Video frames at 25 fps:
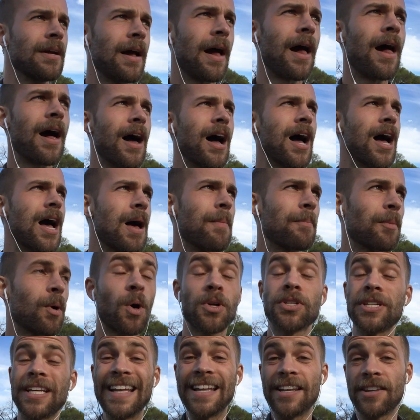Um, of
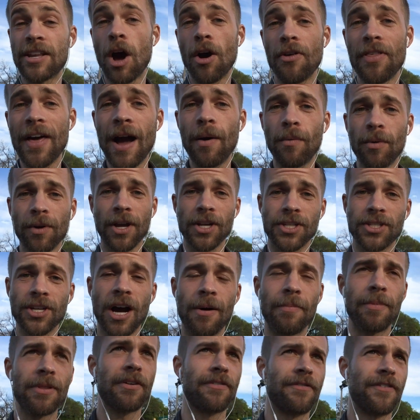course, I didn't know that when I
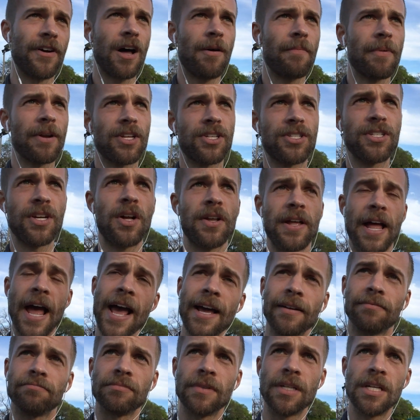saw him in the film. I just noted,
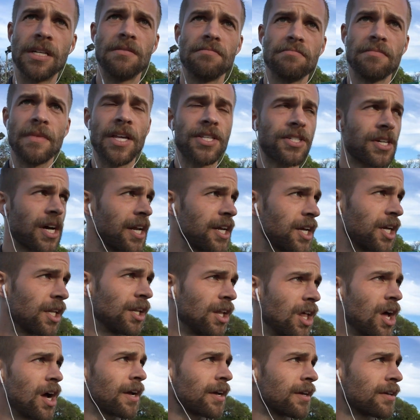hey, he's got a good
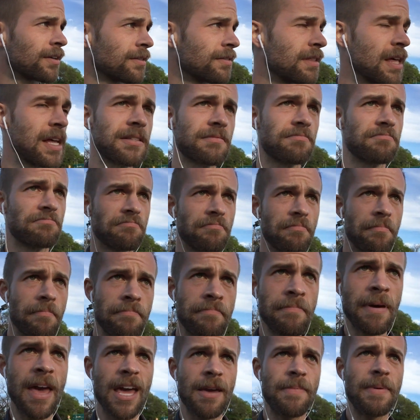look that
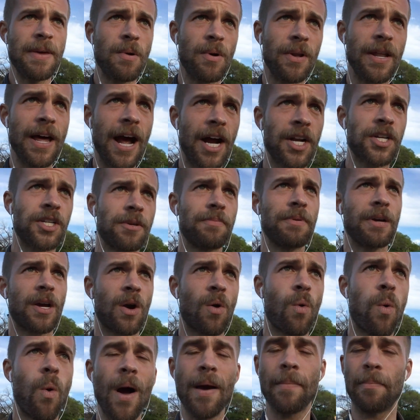maybe would actually be
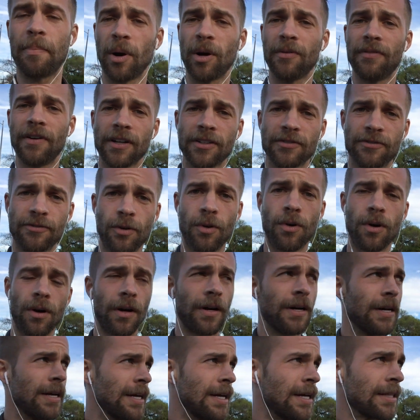quite perfect
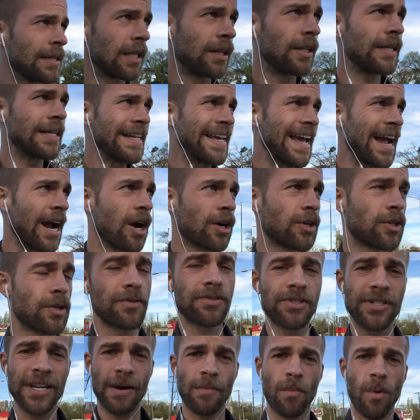for the lead character
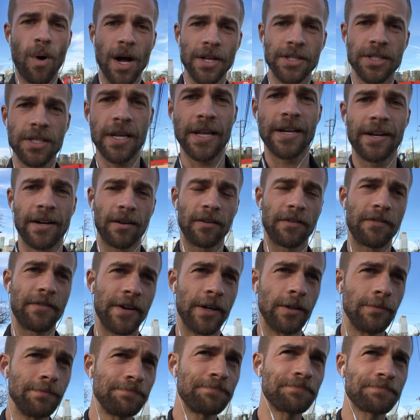of Sam Watson in our
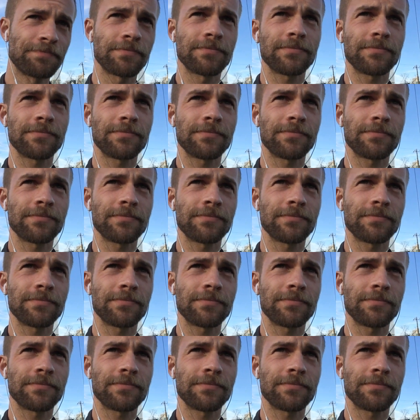film.